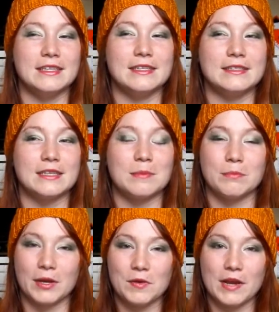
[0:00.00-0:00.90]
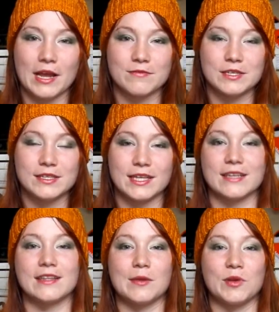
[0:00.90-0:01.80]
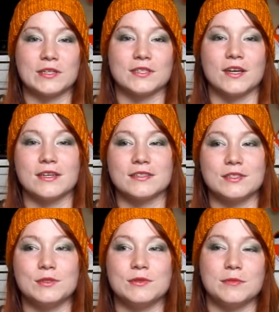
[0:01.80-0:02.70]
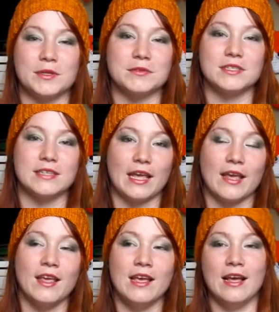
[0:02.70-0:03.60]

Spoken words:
is about everything that I want to talk to you about today.